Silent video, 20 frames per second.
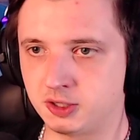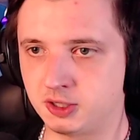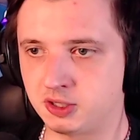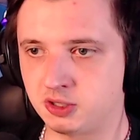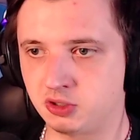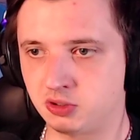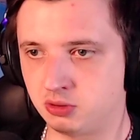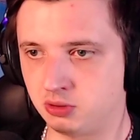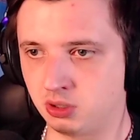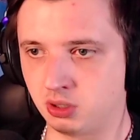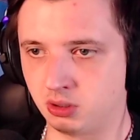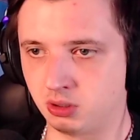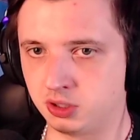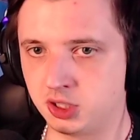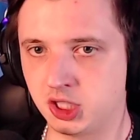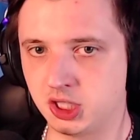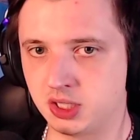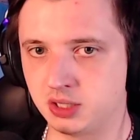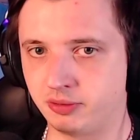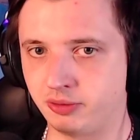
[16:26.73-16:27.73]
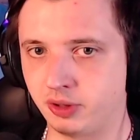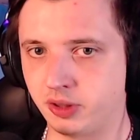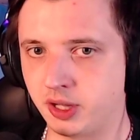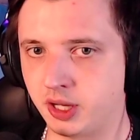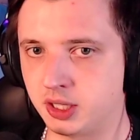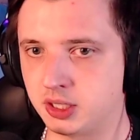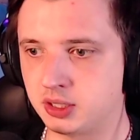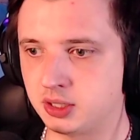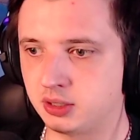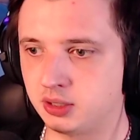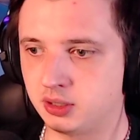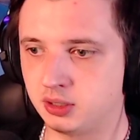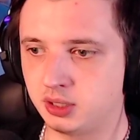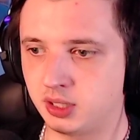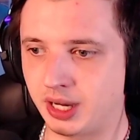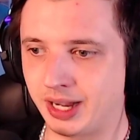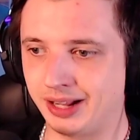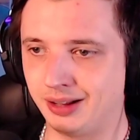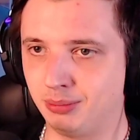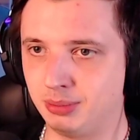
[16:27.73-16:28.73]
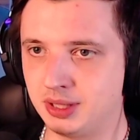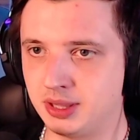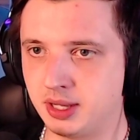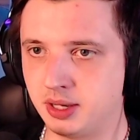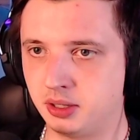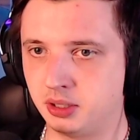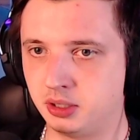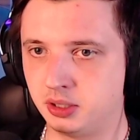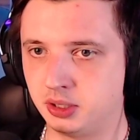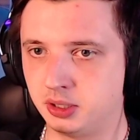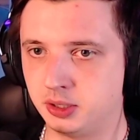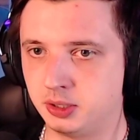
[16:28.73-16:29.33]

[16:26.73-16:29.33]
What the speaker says: is, you know, a teaser for that. I'll be there.